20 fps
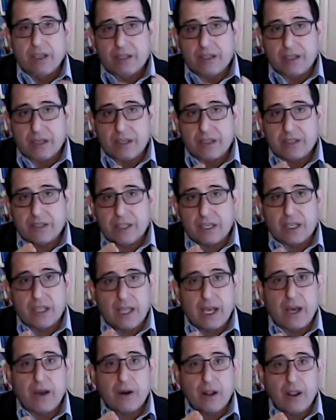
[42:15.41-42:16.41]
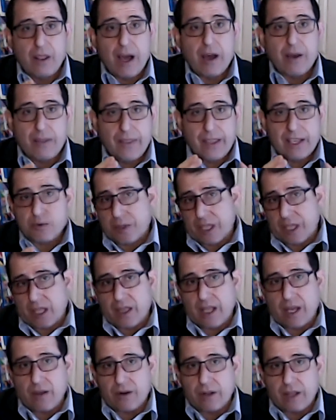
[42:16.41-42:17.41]
does the cloud allow, and that's what the
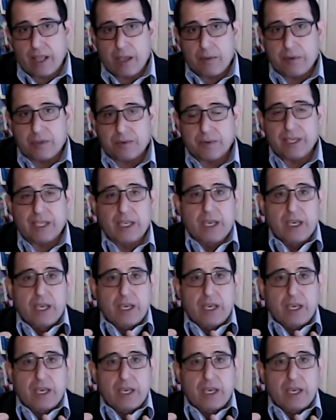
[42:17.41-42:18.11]
cloud enables me,